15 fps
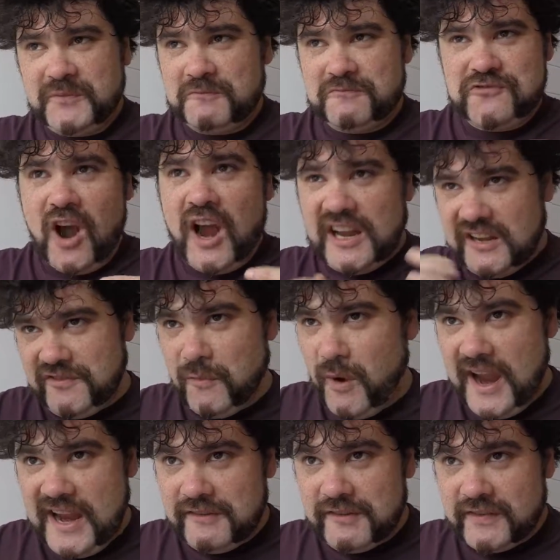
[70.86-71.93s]
ride the
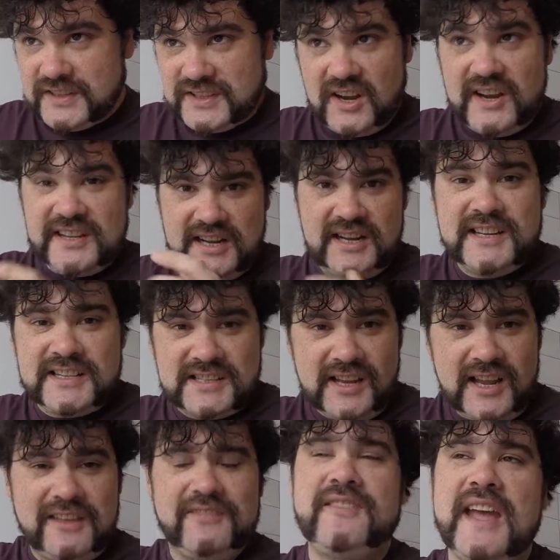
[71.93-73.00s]
wave of the zeitgeist
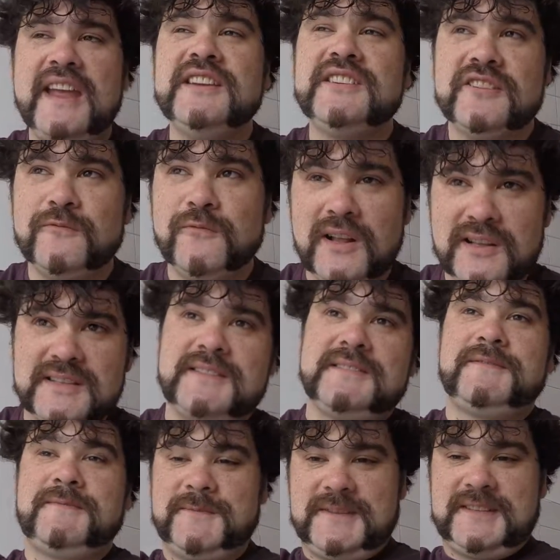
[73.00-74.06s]
like they do whilst
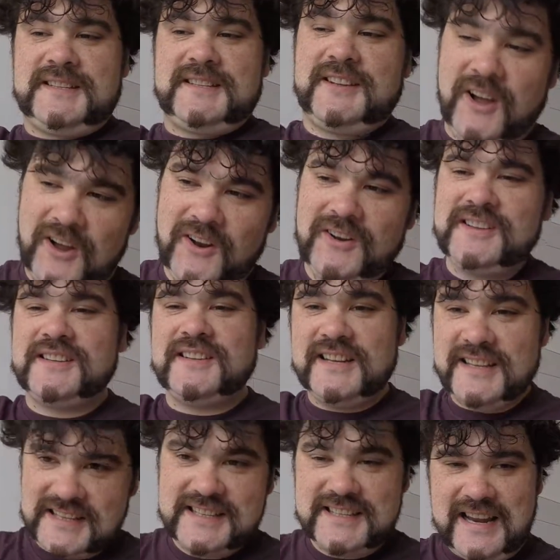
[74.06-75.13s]

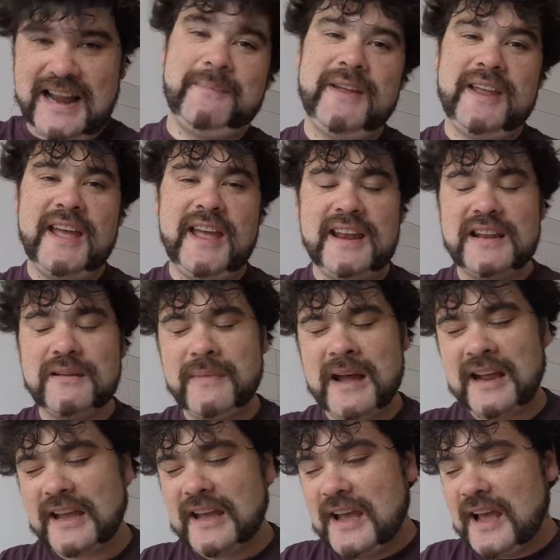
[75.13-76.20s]
constantly stabbing it in the
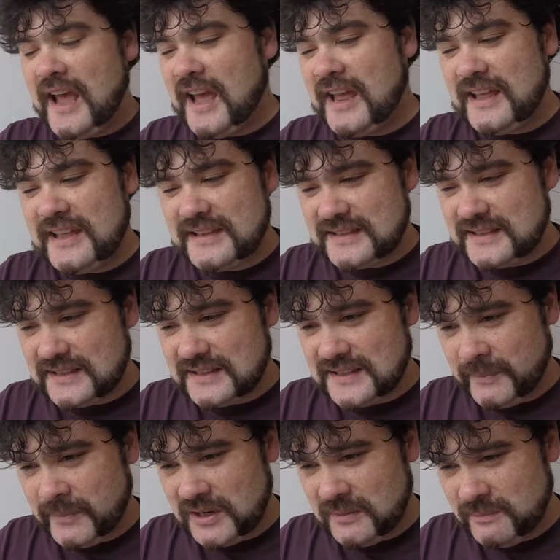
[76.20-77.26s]
back. It is
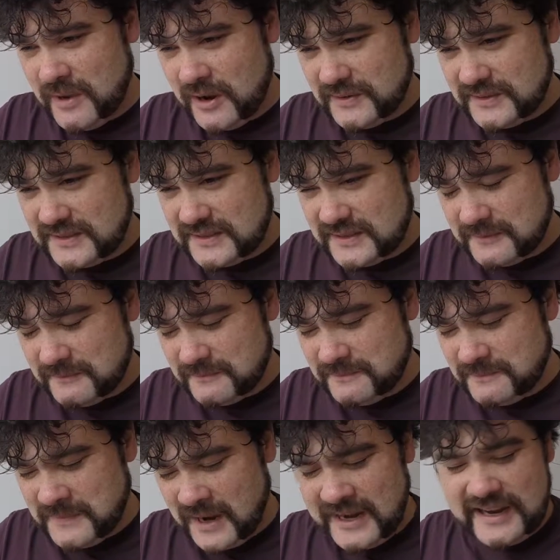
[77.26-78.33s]
some of the most
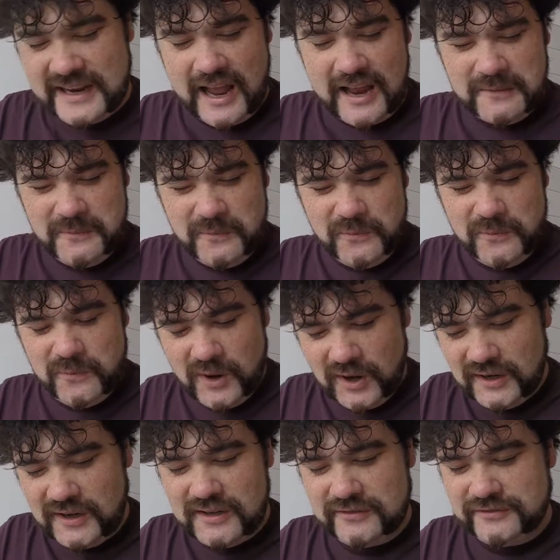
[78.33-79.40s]
manic and
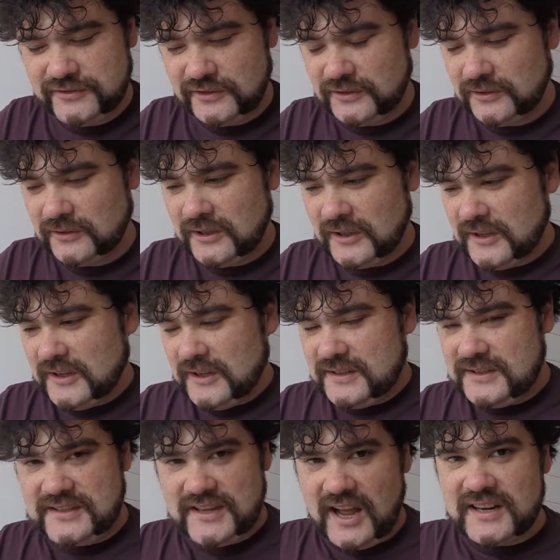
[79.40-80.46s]
wonderful
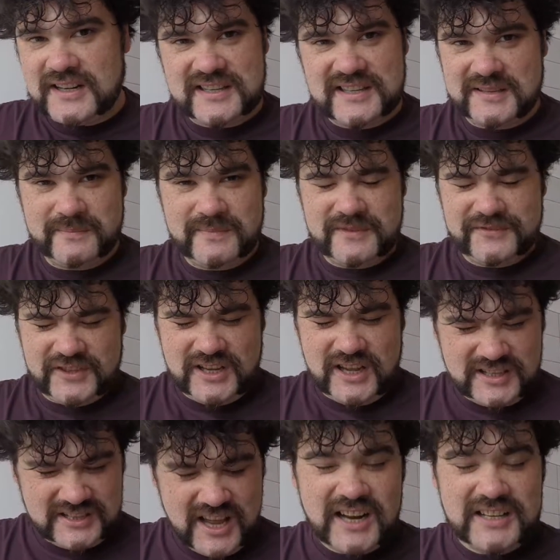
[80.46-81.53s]

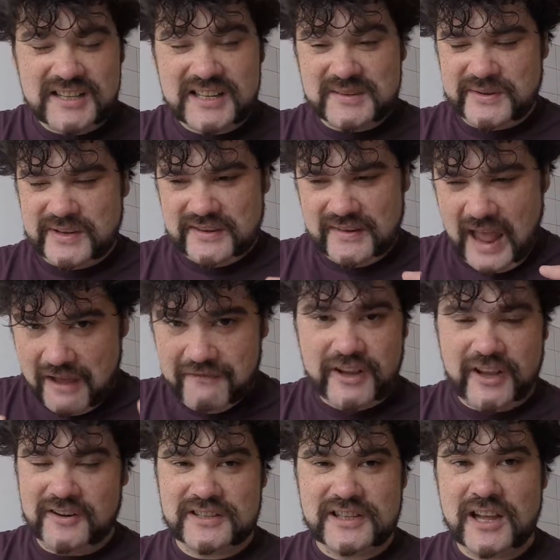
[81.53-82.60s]
sardonism you're ever
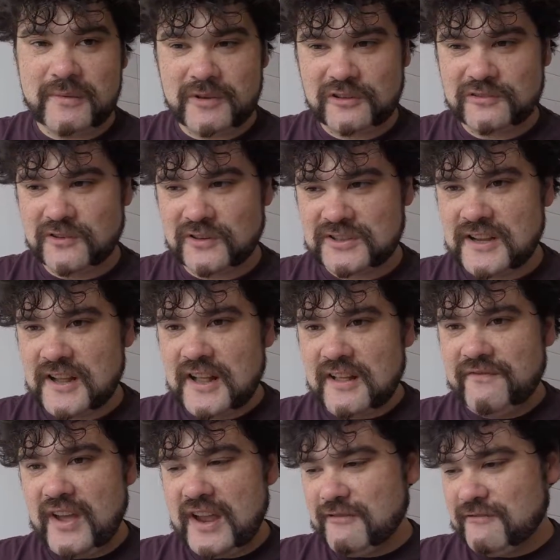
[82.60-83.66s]
going to come across.
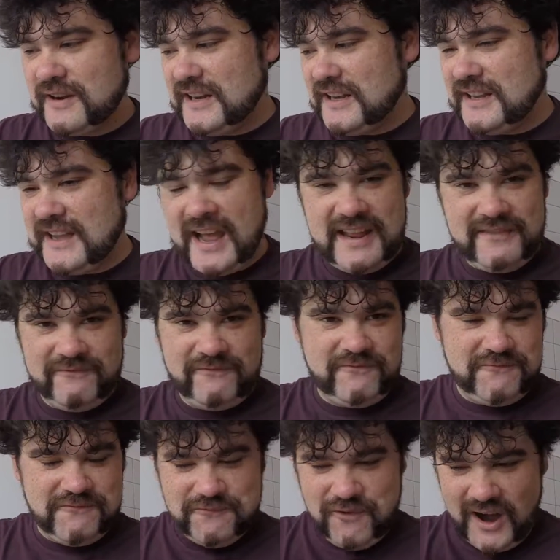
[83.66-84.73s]
They really get
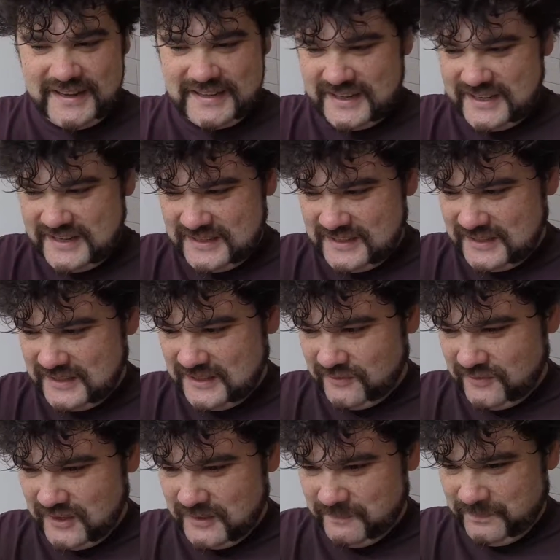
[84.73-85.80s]
right into
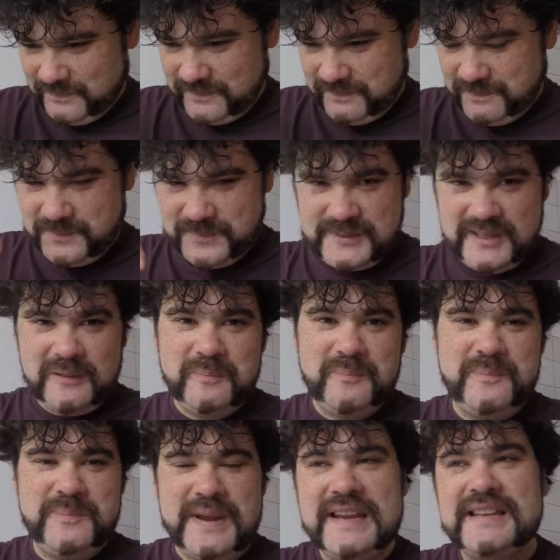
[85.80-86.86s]
the still
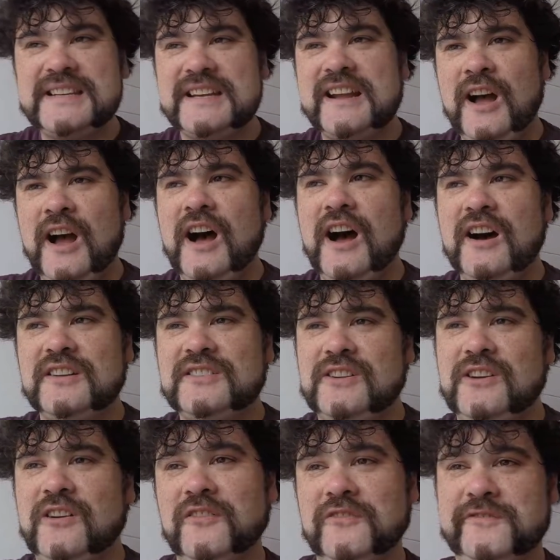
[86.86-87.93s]
beating heart
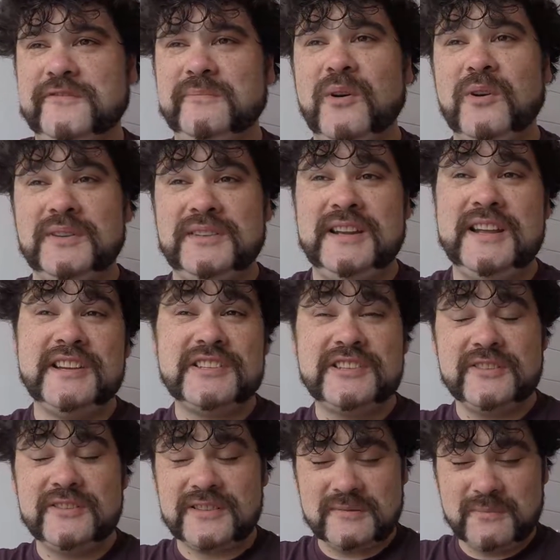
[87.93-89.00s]
of modern
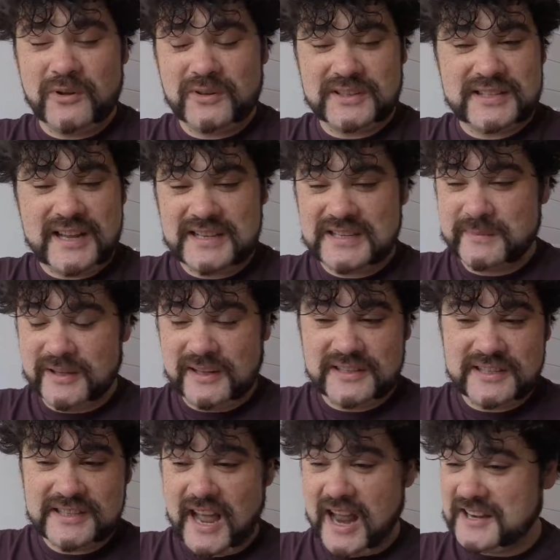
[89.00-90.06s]
issues and modern
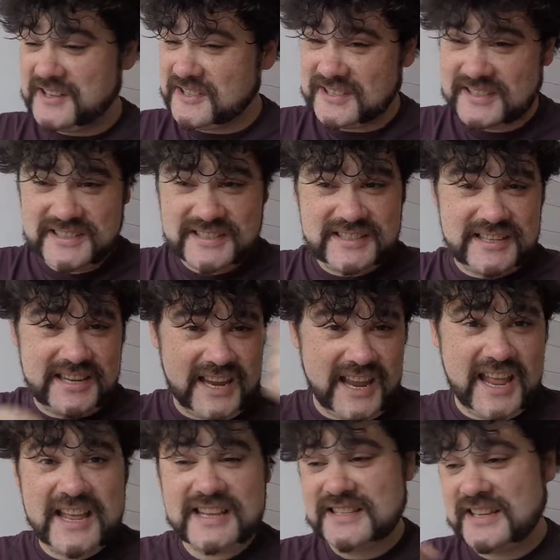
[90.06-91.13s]
sensibilities and just
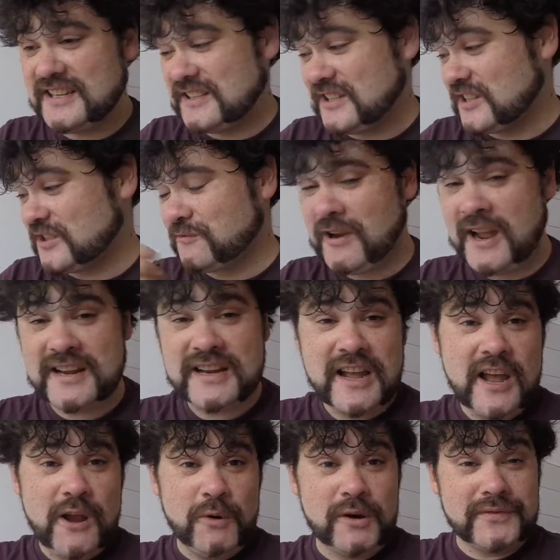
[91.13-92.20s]
tears it to shred
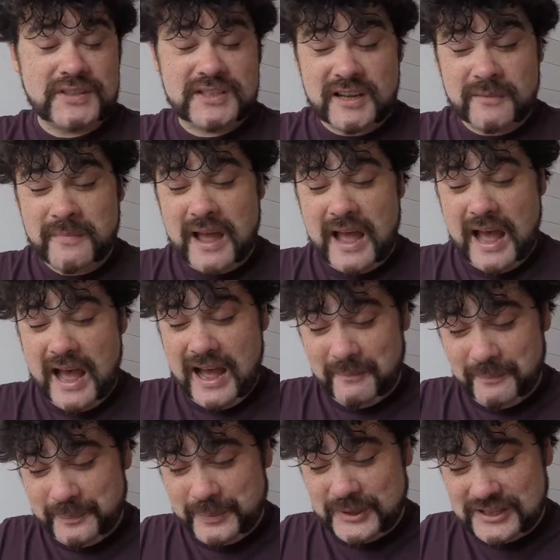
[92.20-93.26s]
with some
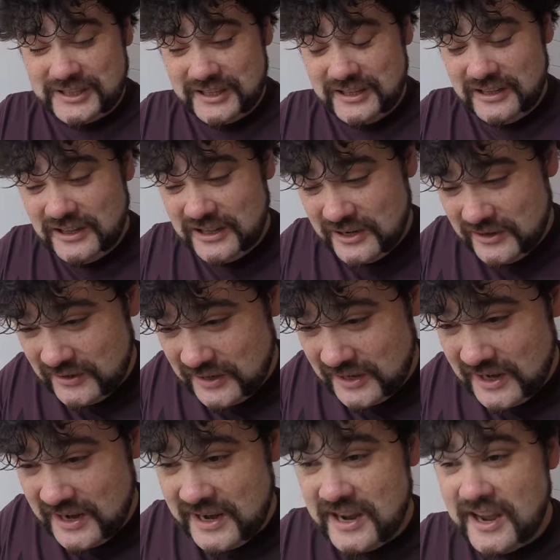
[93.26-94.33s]

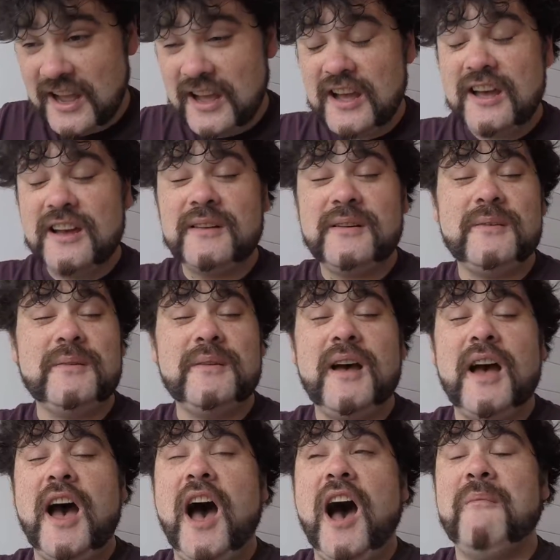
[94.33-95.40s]
absolutely
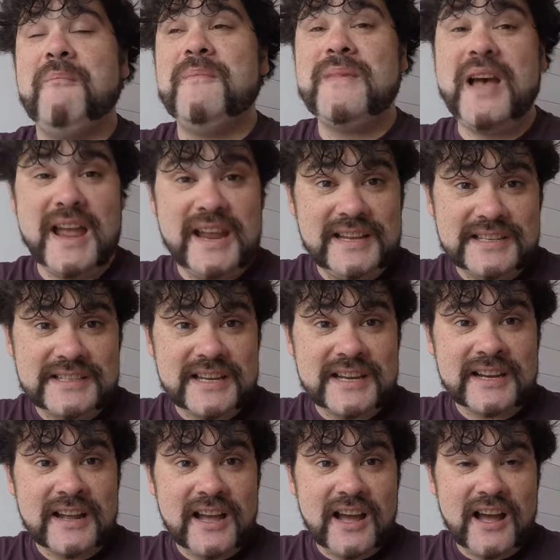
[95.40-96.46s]

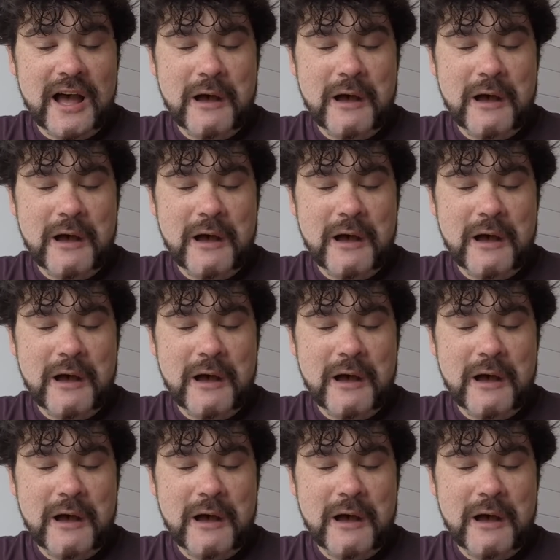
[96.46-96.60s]
amazing